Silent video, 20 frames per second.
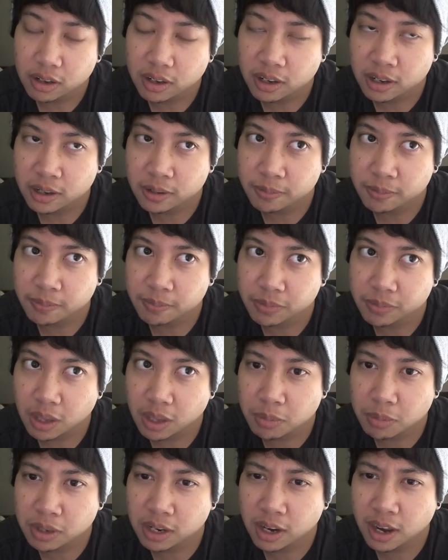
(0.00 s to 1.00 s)

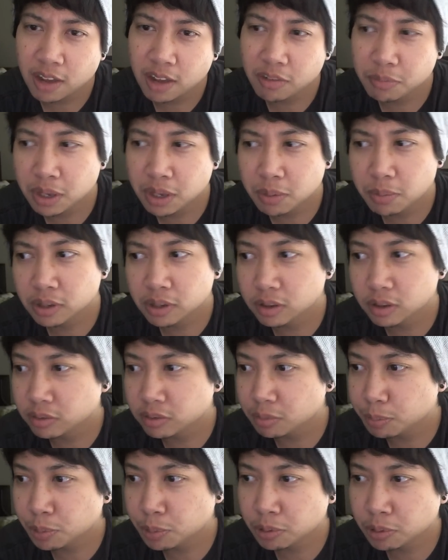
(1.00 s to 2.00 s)
I mean, I have people at the
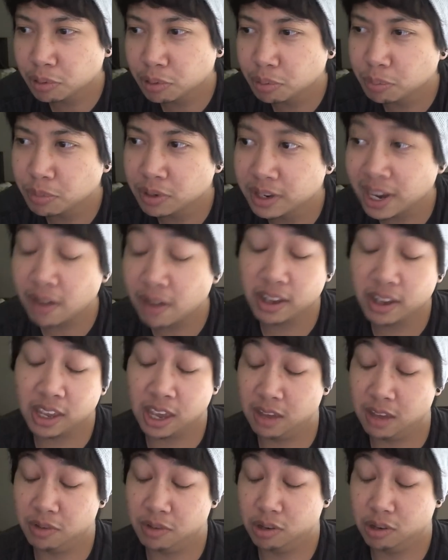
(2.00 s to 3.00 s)
support group, but now I
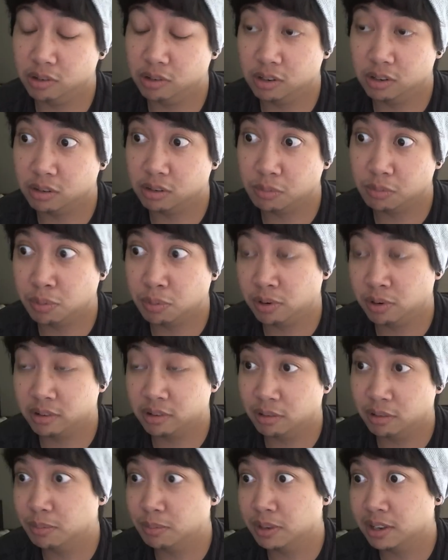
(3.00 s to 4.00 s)
can't even go to the support
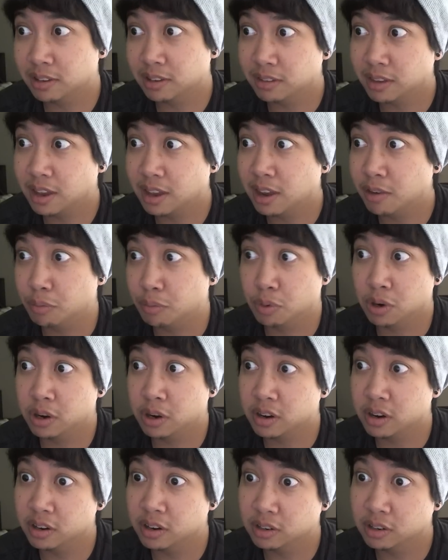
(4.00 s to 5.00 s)
group because I have
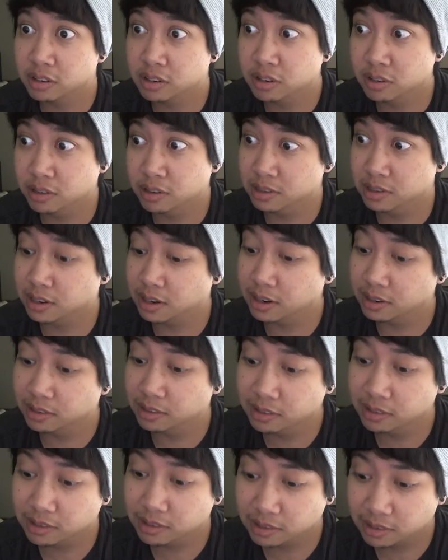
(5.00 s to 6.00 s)
work on
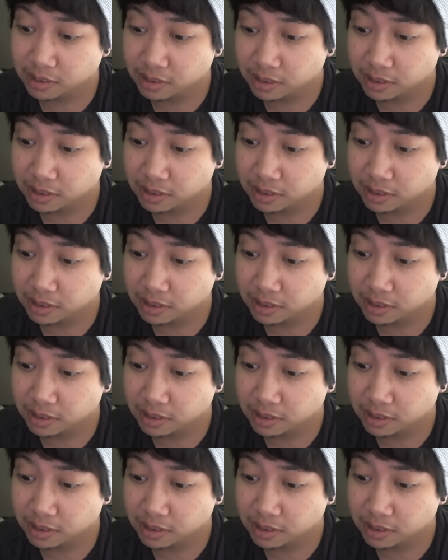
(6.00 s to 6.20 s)
Tuesdays.